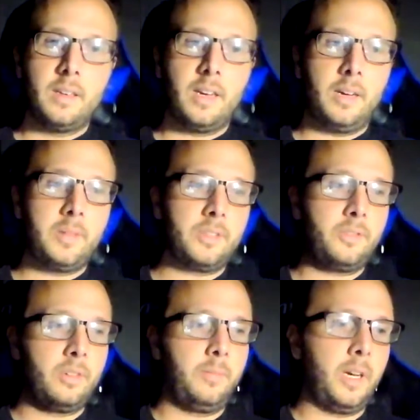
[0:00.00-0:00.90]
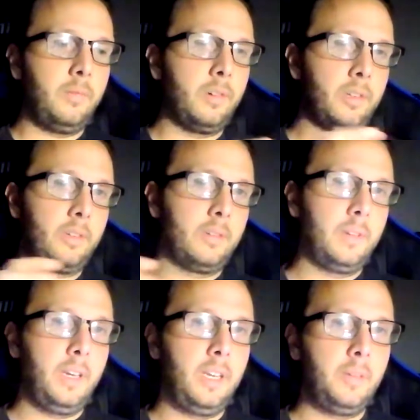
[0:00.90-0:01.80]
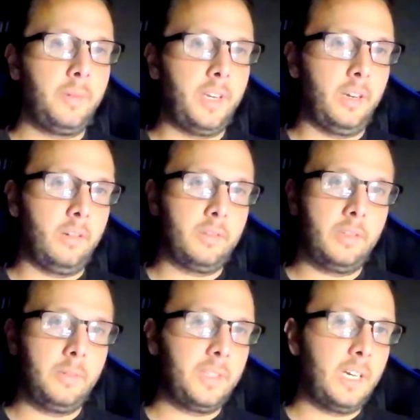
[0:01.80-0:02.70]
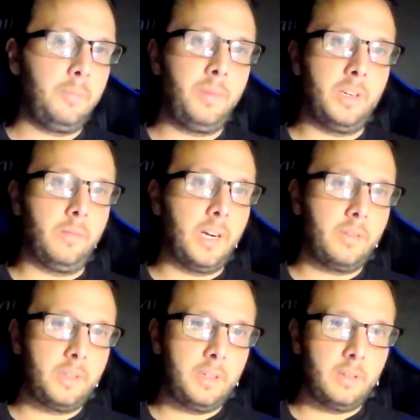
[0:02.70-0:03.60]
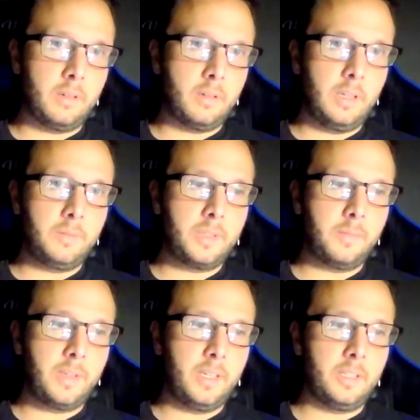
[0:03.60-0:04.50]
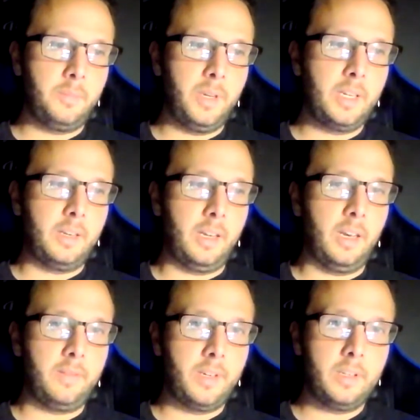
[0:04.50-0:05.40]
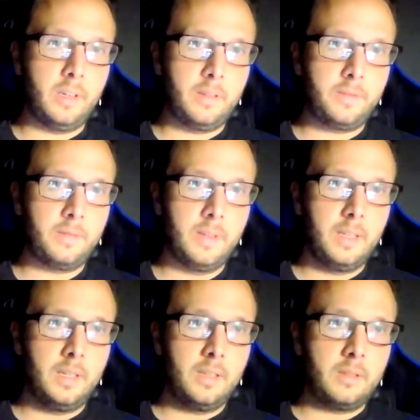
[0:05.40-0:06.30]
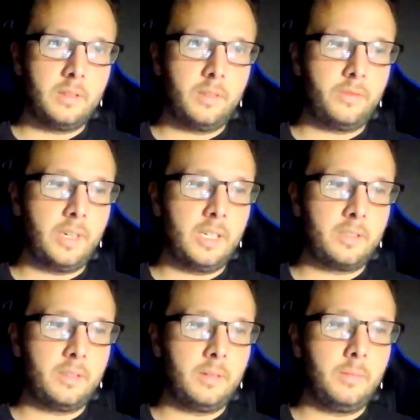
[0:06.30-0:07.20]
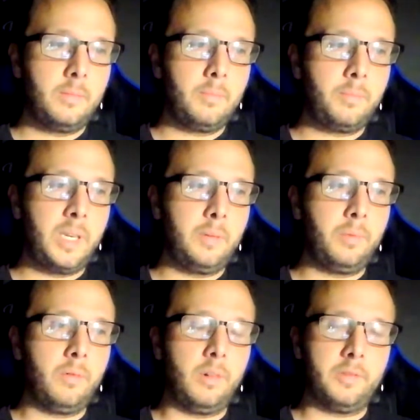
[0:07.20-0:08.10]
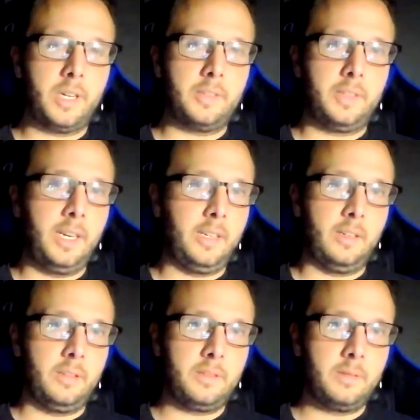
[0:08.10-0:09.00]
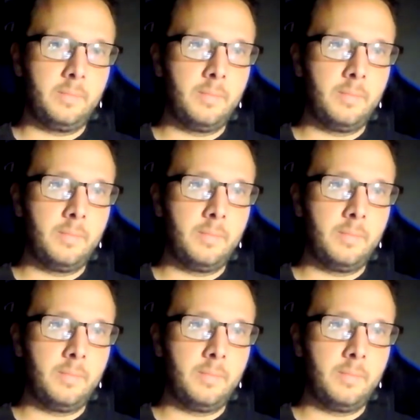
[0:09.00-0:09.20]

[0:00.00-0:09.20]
I'm not sure about where anybody else lives at, but around here, if something is big and heavy enough, the trash people will not take it.